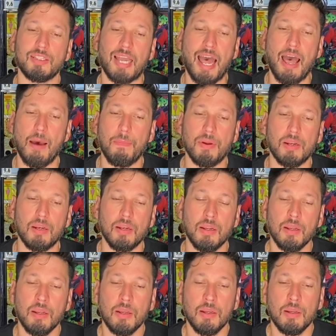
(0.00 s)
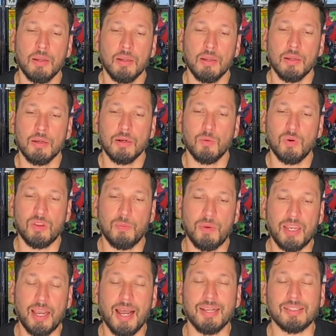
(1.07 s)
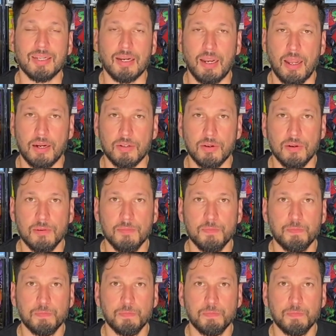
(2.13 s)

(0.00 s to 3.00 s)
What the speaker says: to happen with me as a collector,